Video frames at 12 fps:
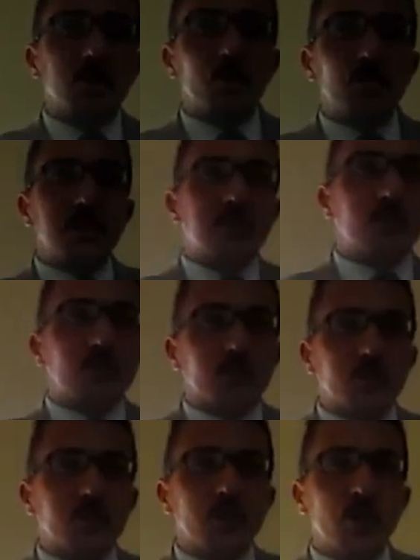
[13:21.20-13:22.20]

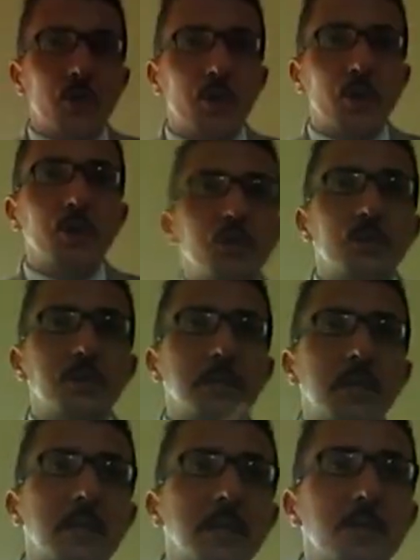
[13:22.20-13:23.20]
research
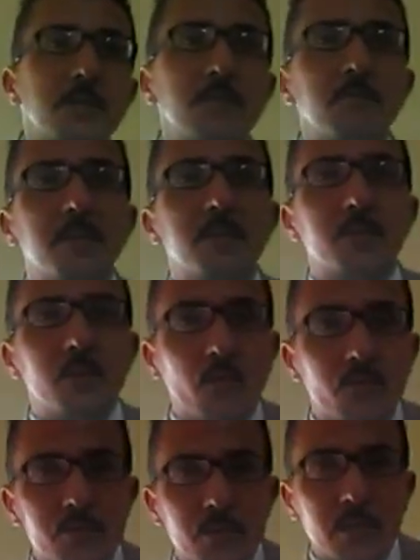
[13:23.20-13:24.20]
using another
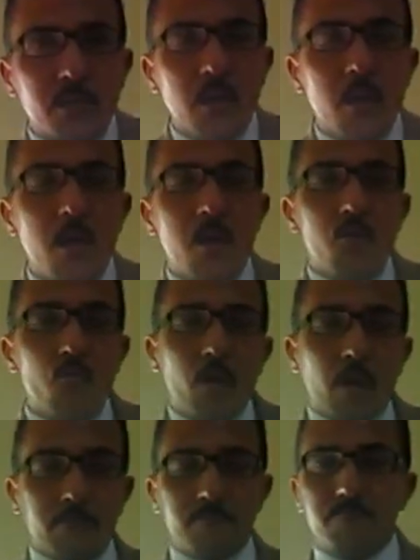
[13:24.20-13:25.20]
methodology.
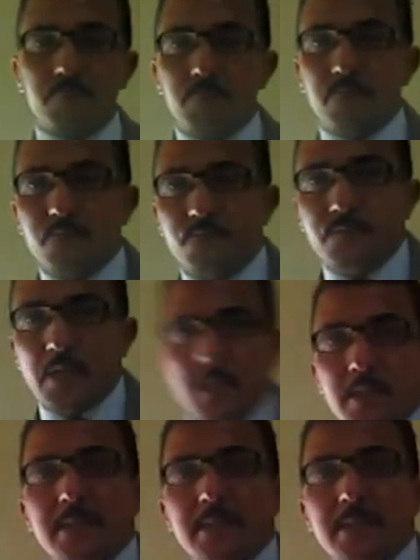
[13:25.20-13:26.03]
Well, as an